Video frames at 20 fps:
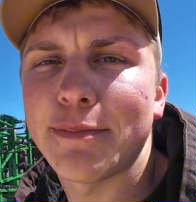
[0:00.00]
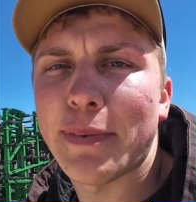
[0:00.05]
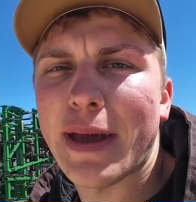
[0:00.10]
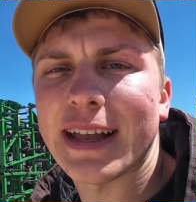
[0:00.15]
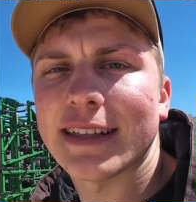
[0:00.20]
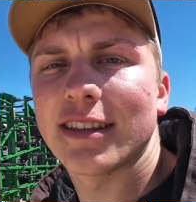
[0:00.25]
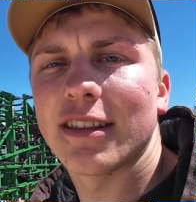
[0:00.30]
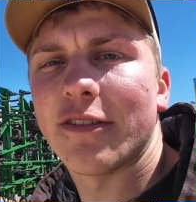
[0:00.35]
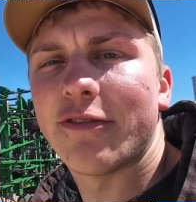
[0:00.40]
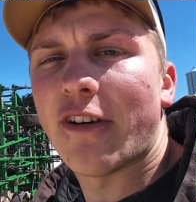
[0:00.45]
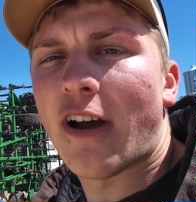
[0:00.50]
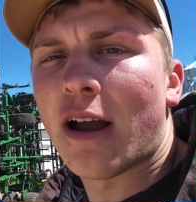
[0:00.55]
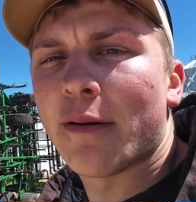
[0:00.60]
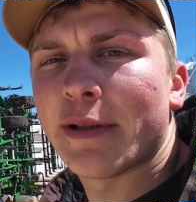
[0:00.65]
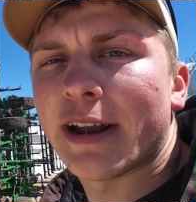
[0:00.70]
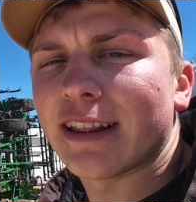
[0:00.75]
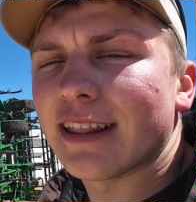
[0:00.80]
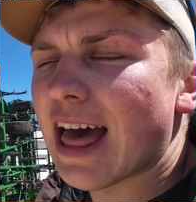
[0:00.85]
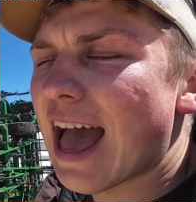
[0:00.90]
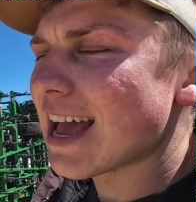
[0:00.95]
it back to the farm
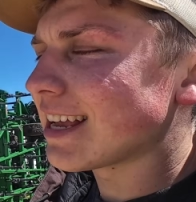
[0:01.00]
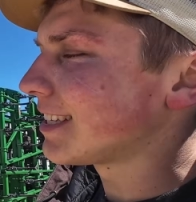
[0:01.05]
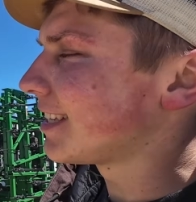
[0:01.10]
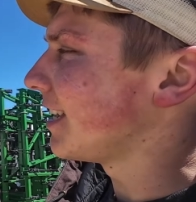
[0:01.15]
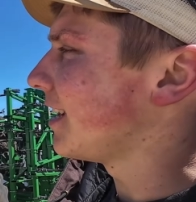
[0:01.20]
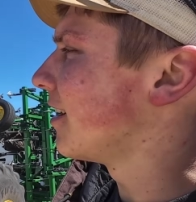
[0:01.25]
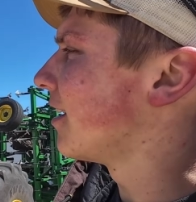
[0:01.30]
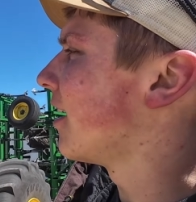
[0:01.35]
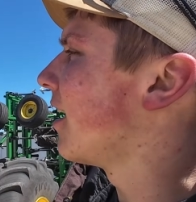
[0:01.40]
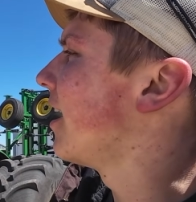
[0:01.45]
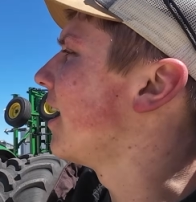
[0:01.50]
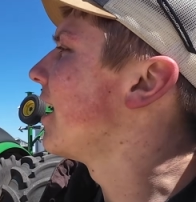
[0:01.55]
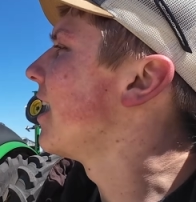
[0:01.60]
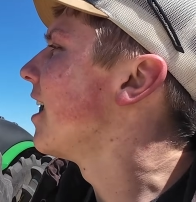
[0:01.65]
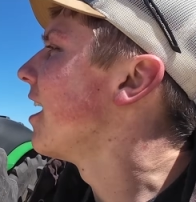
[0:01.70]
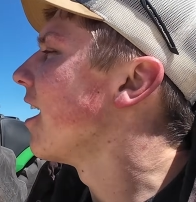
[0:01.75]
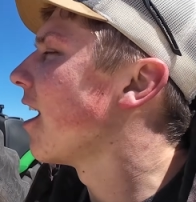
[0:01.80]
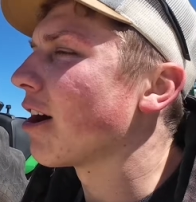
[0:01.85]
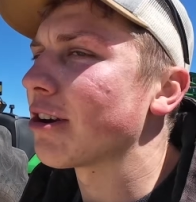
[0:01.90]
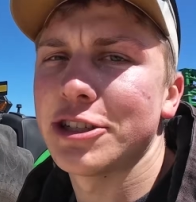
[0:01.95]
in the last here.
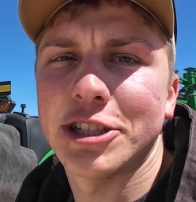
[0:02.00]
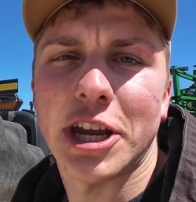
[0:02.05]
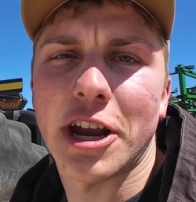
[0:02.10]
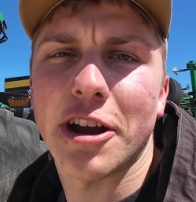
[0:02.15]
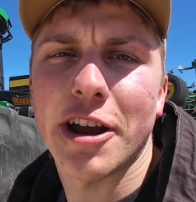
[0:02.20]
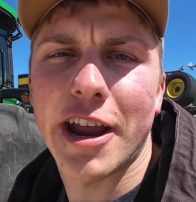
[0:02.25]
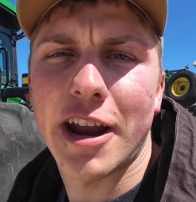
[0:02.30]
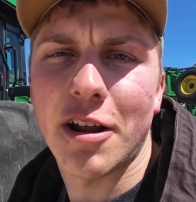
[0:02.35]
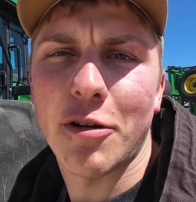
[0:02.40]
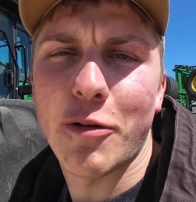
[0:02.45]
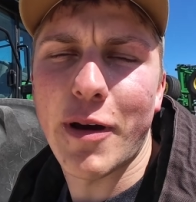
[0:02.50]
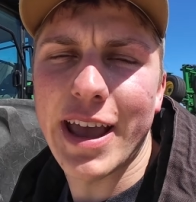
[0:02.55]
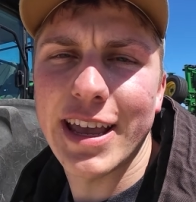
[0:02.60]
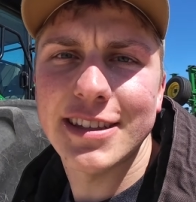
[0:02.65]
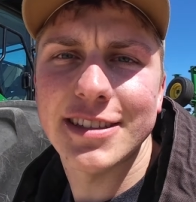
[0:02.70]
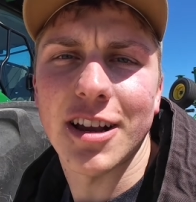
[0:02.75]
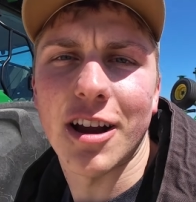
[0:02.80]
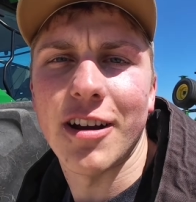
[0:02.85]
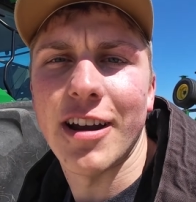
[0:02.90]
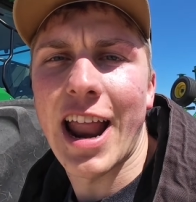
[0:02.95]
Our chariot
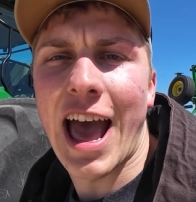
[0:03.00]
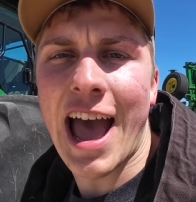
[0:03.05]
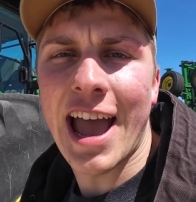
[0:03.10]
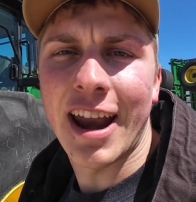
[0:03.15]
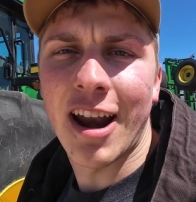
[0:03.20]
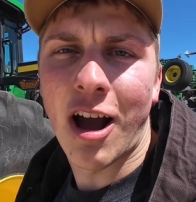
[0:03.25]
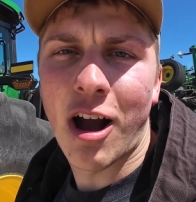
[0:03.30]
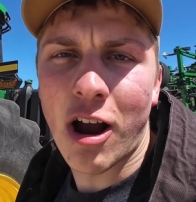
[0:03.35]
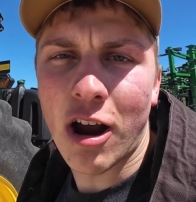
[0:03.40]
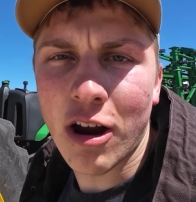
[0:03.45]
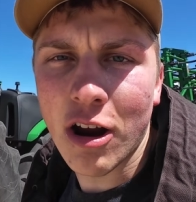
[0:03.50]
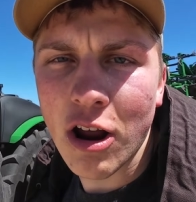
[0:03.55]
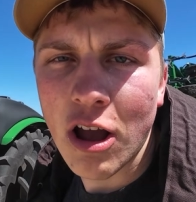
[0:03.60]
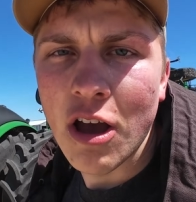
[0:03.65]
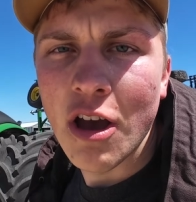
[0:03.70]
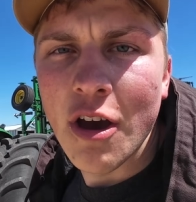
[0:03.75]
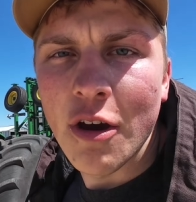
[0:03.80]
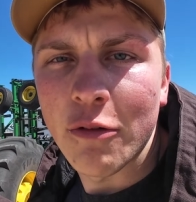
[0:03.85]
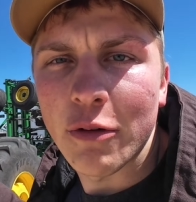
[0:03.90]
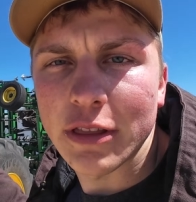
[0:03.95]
awaits, our 9R.
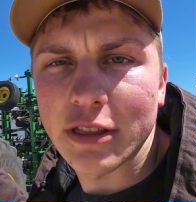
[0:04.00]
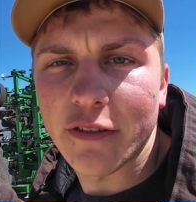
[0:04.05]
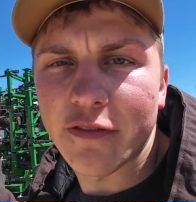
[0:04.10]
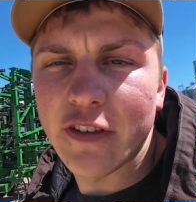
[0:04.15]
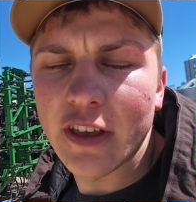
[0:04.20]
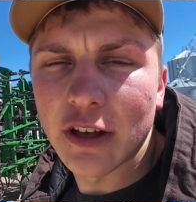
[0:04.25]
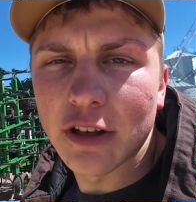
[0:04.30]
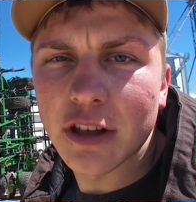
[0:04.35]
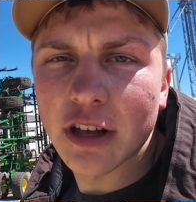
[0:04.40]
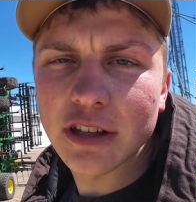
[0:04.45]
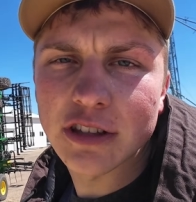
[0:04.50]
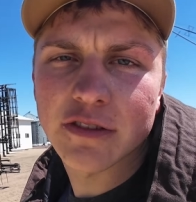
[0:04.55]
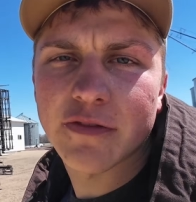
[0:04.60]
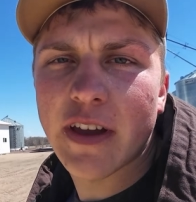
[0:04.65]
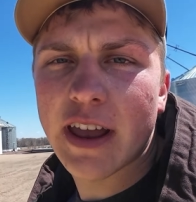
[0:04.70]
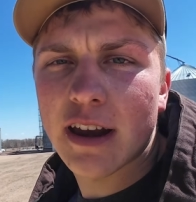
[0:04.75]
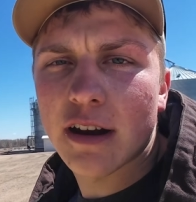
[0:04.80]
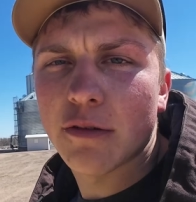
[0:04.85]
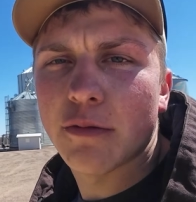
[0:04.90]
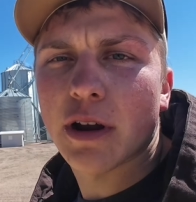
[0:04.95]
With the field
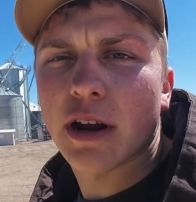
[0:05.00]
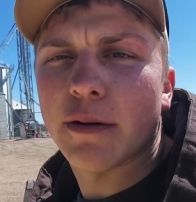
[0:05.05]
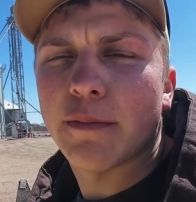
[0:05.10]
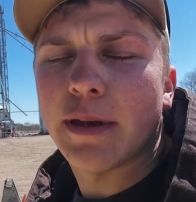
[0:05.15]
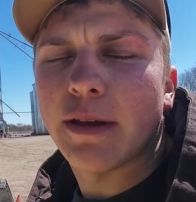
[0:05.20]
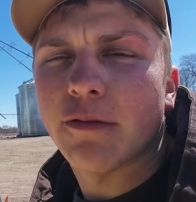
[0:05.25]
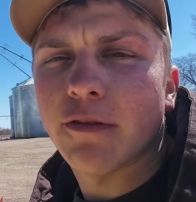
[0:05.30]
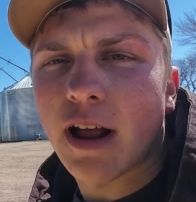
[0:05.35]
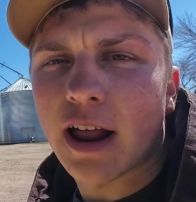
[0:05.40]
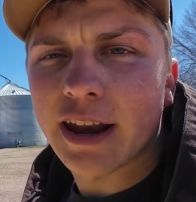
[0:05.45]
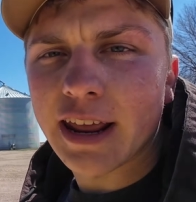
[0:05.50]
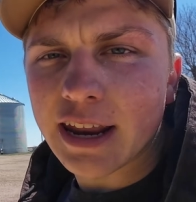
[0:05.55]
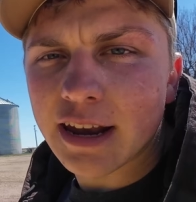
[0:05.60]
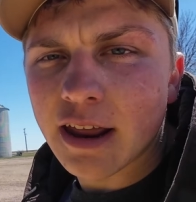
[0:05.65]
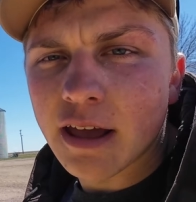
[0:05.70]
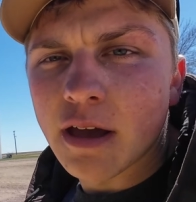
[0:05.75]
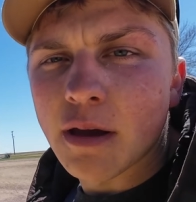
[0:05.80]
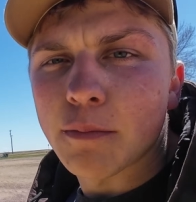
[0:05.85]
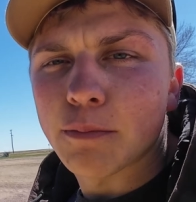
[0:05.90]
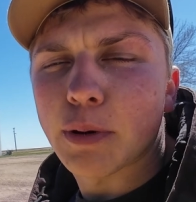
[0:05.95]
cultivator, we're gonna be running,
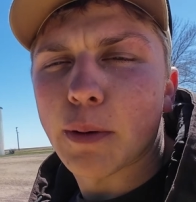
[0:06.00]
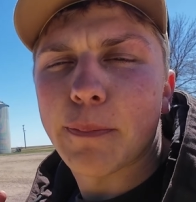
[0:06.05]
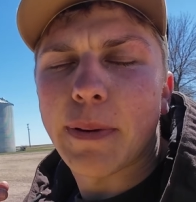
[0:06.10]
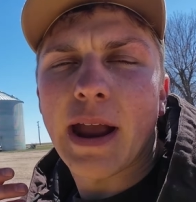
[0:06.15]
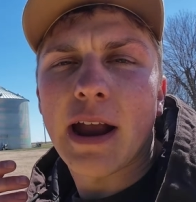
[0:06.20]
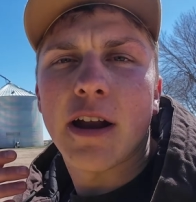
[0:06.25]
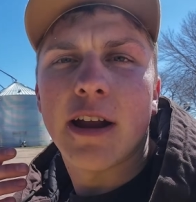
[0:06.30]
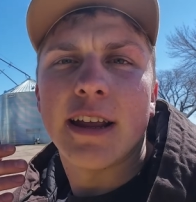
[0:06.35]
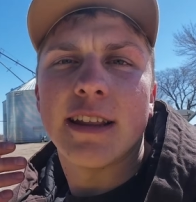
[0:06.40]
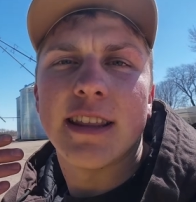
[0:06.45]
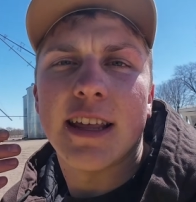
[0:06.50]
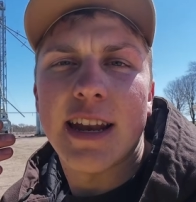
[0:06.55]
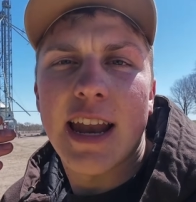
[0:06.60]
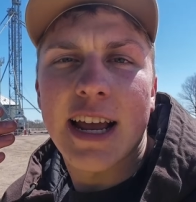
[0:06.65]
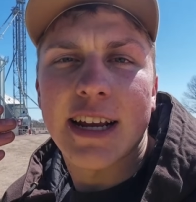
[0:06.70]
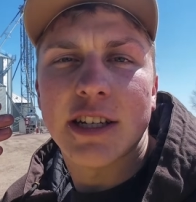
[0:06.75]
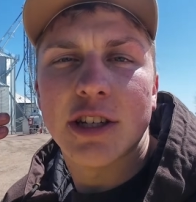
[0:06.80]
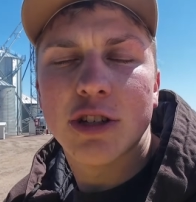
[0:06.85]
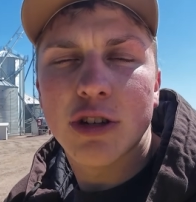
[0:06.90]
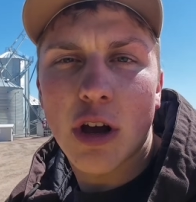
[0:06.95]
preparing the
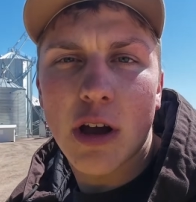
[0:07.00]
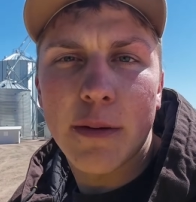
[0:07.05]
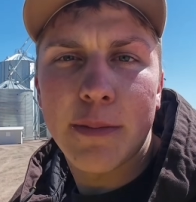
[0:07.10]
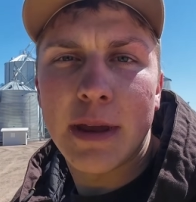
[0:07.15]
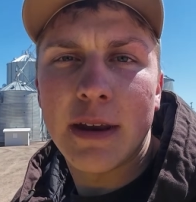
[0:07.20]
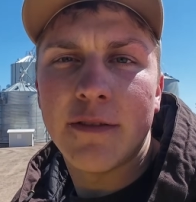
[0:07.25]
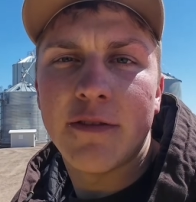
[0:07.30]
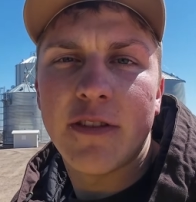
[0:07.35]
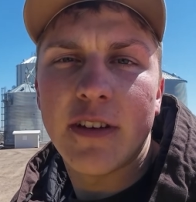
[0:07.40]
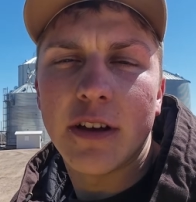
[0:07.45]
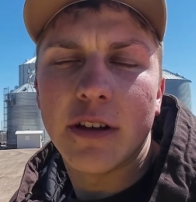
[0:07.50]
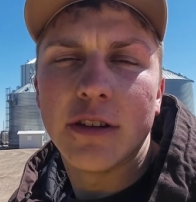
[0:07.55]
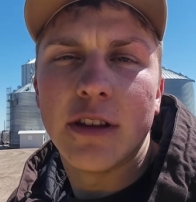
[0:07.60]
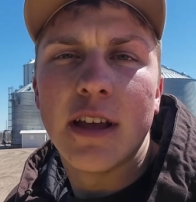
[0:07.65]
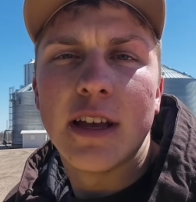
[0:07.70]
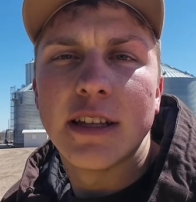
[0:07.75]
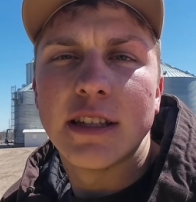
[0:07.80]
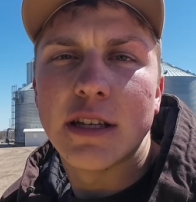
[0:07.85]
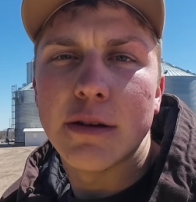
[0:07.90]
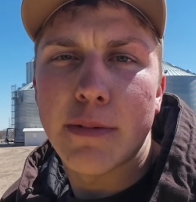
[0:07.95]
next soybean field
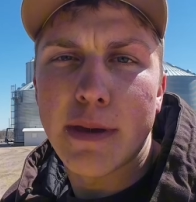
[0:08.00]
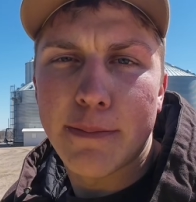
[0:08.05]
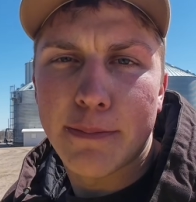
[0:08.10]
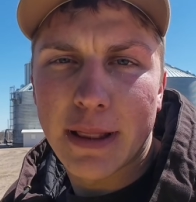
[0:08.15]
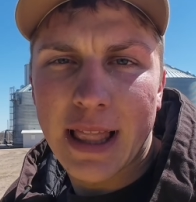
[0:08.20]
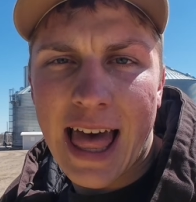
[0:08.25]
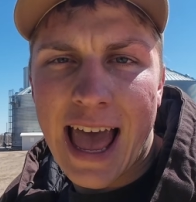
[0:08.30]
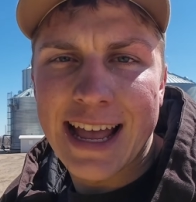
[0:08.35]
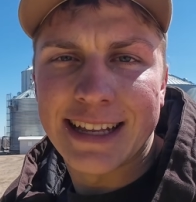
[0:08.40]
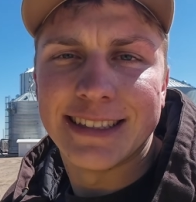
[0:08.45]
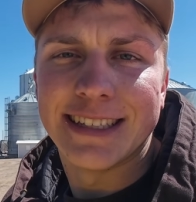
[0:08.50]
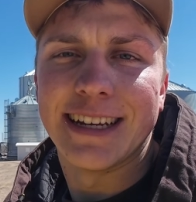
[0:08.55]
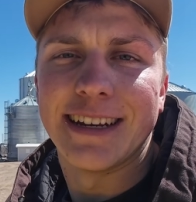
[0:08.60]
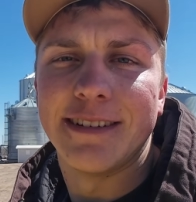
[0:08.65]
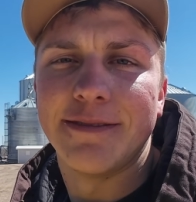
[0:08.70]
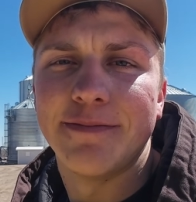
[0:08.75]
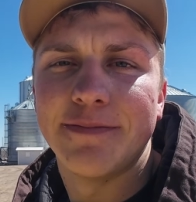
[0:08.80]
to be planted.